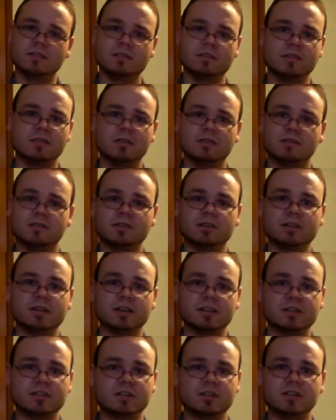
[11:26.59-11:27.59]
This
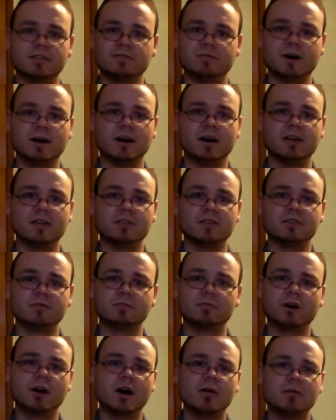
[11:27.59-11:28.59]
addiction of mine, this
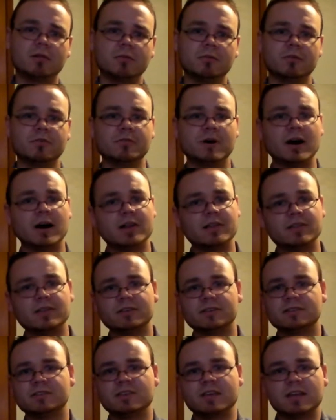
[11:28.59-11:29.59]
problem of mine,
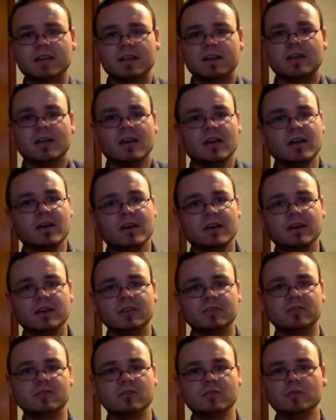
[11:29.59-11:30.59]
this sin
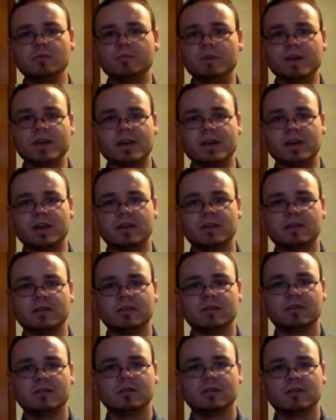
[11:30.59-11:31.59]
is too big,
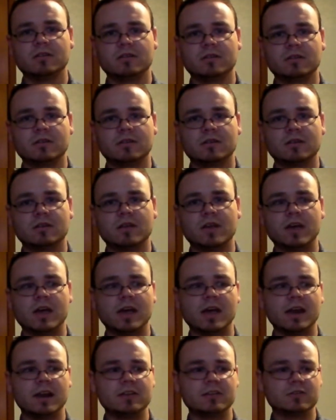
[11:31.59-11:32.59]

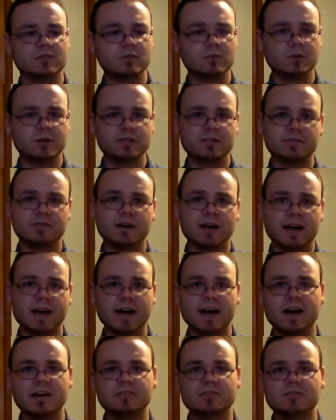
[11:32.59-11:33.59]
and it's too much of a
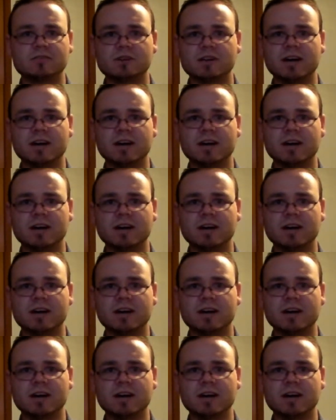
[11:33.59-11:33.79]
hassle.